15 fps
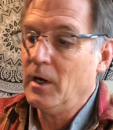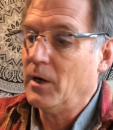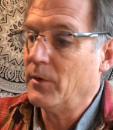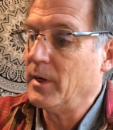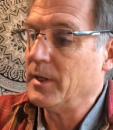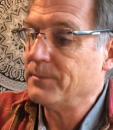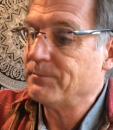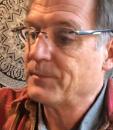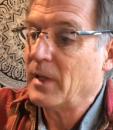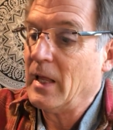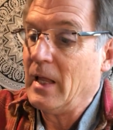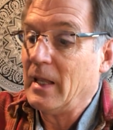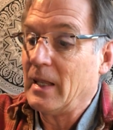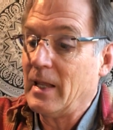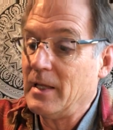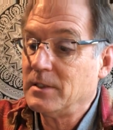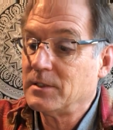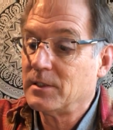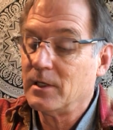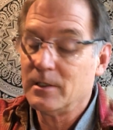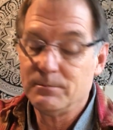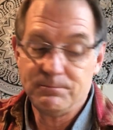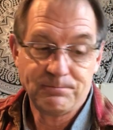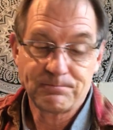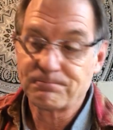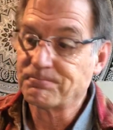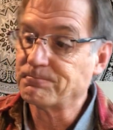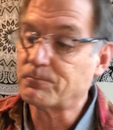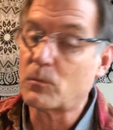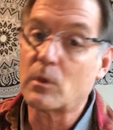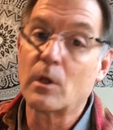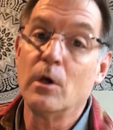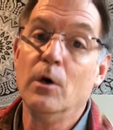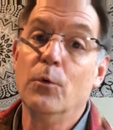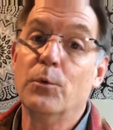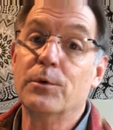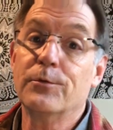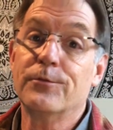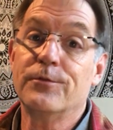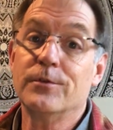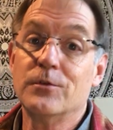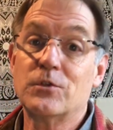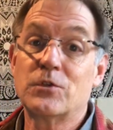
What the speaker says: All right, last time we reviewed